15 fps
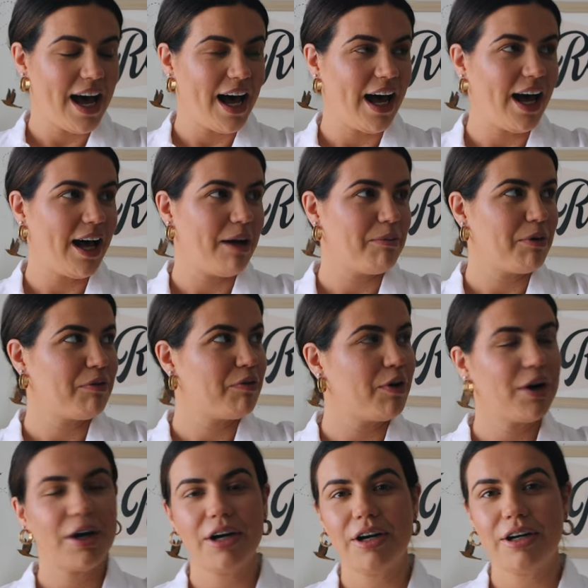Um,
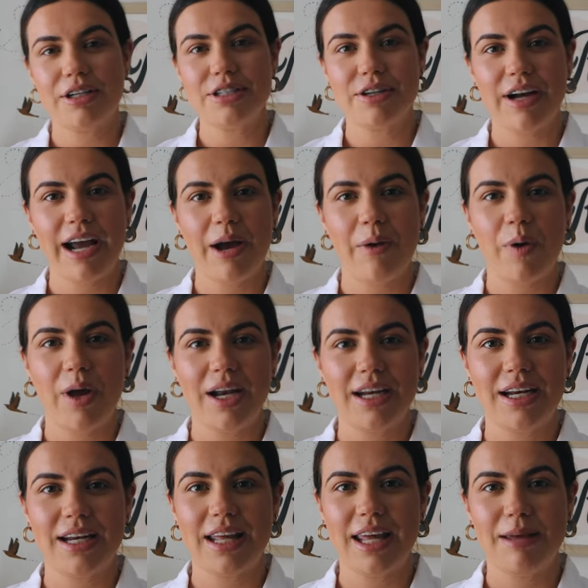for her nursery, I
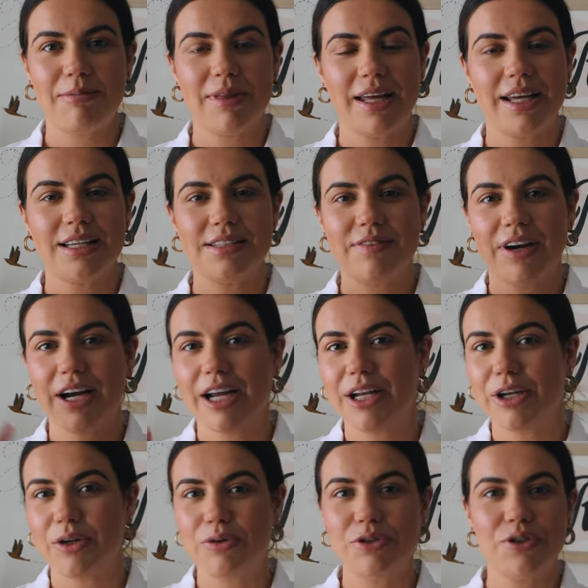wanted to keep things very
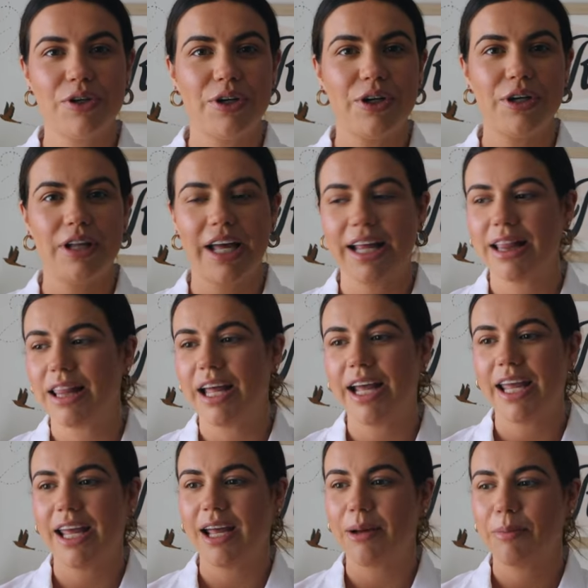neutral and
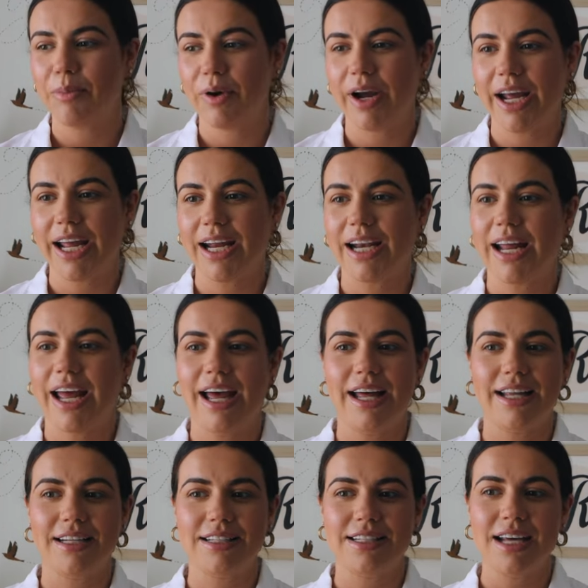light and bright
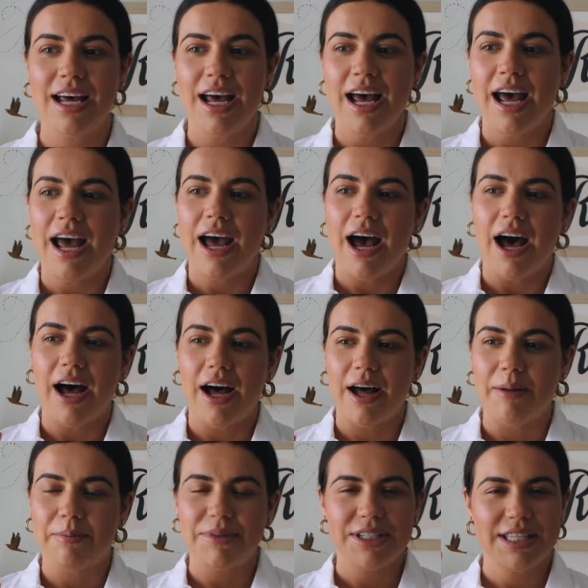and
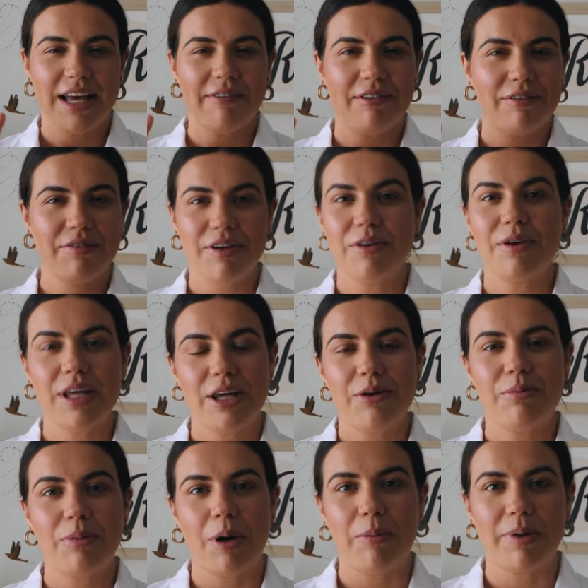Um, just have a few
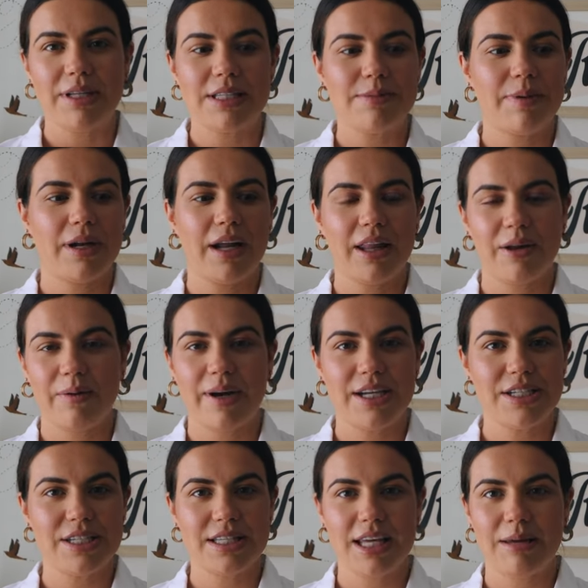cute moments, but
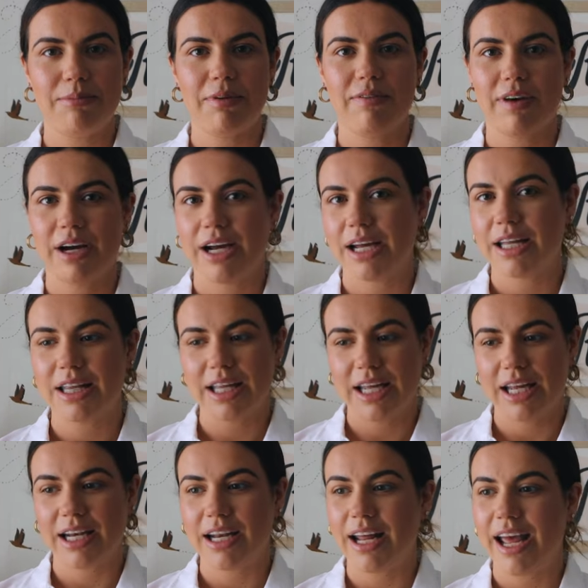otherwise just keep it very
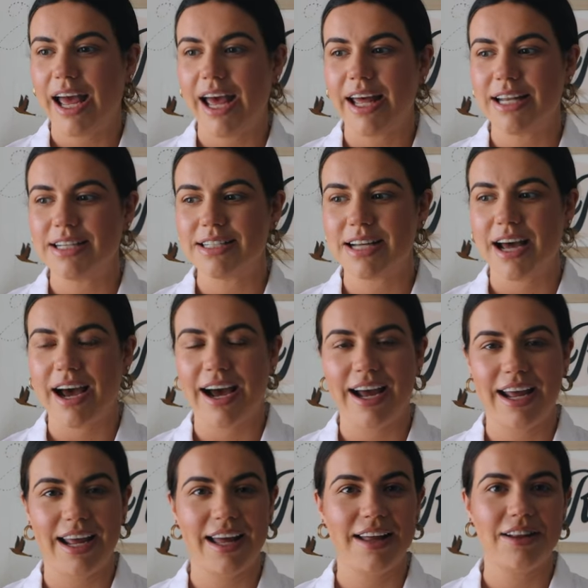clean. And
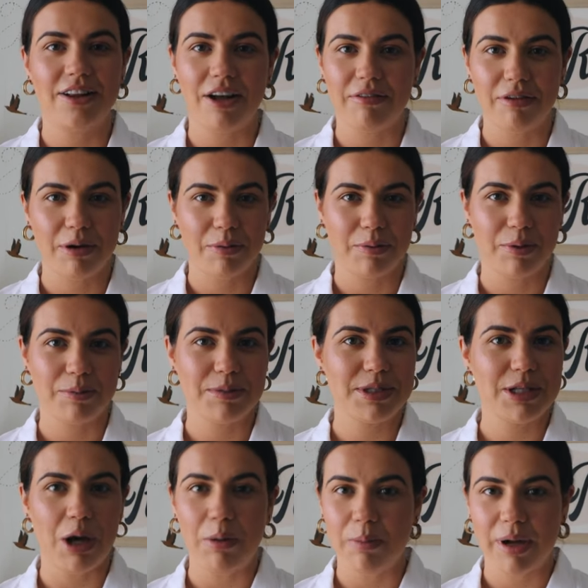I love her room
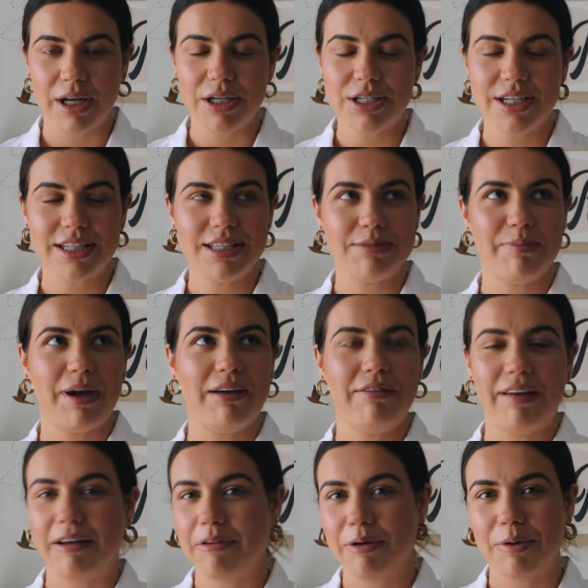so much. It's my
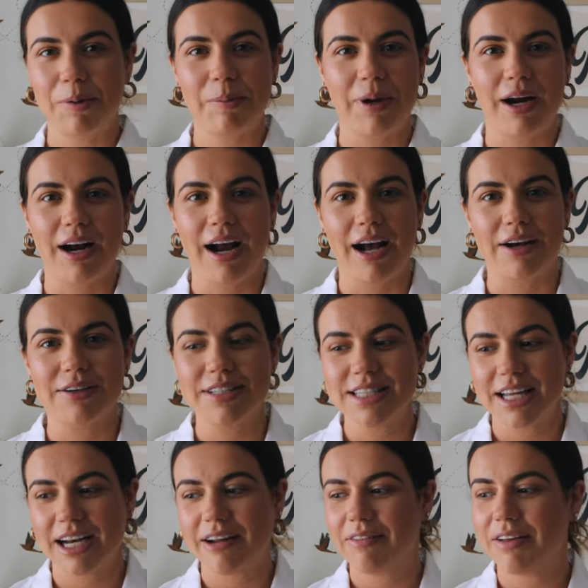favorite room in our house,
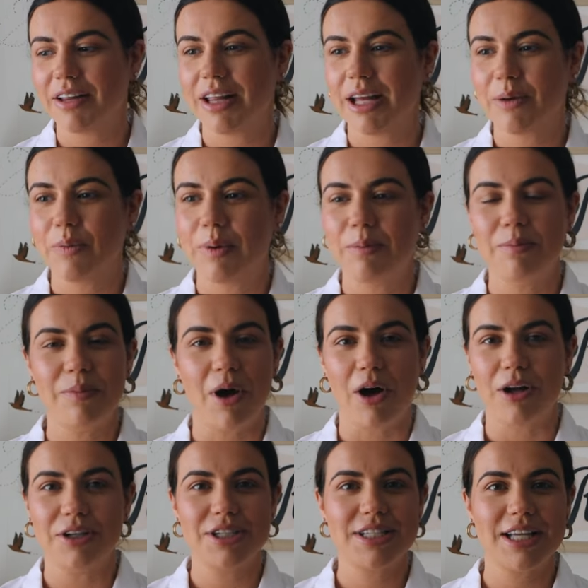and I feel like we
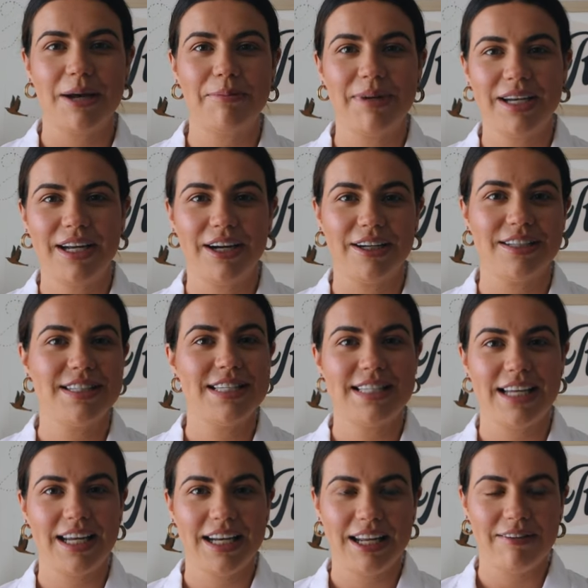all just come in here and
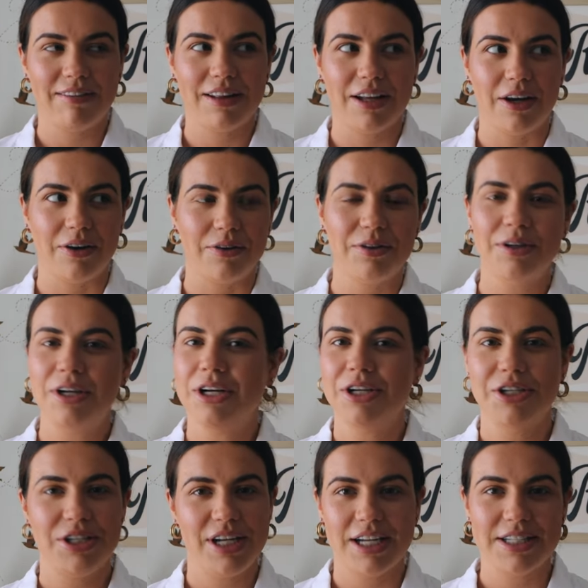sit, even though
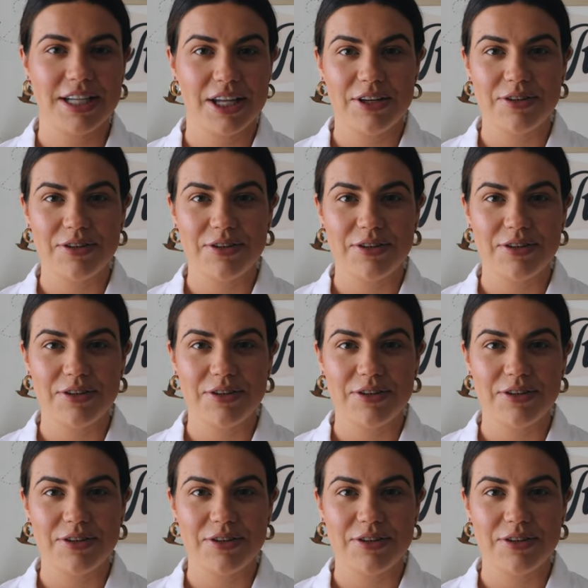she doesn't